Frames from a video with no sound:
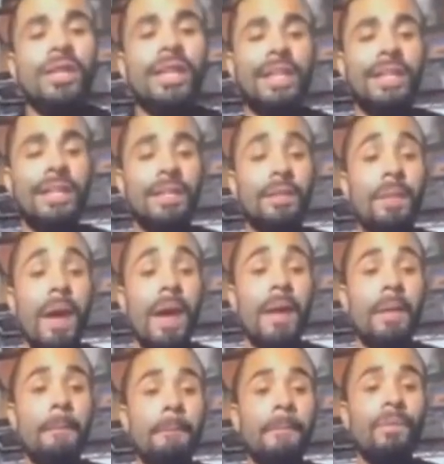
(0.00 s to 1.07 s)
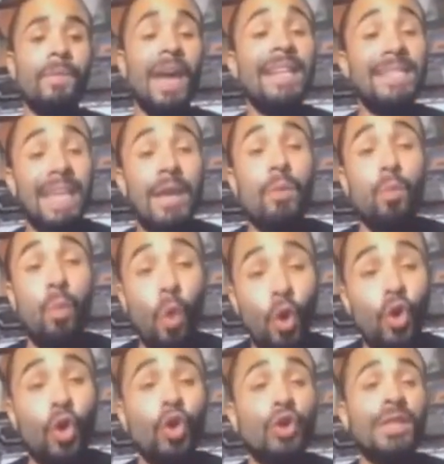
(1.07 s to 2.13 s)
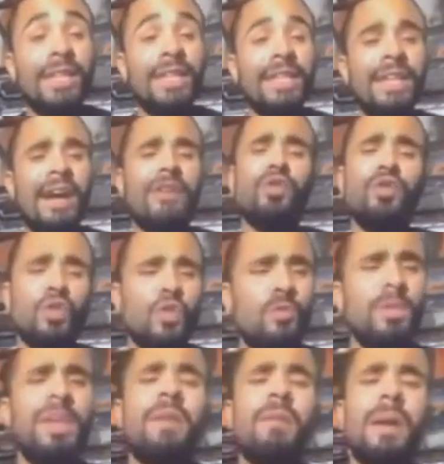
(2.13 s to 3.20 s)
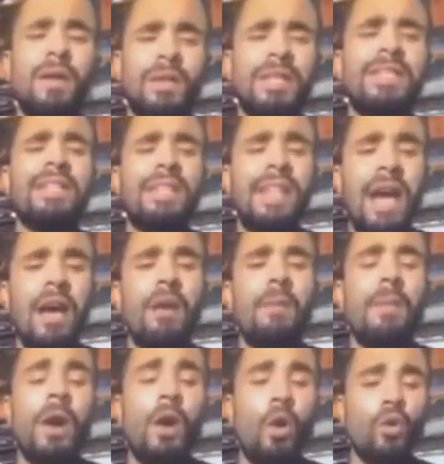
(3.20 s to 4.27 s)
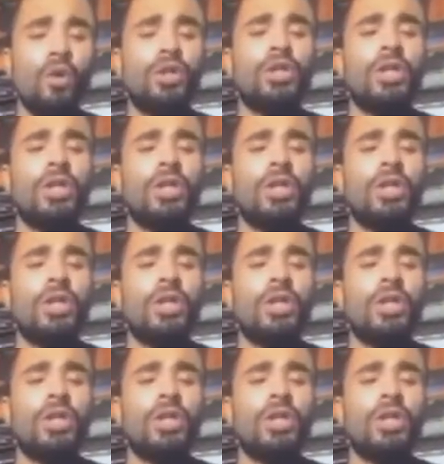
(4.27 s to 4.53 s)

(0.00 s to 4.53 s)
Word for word: league, man. That is a worker league. I used to speak about this a lot on my old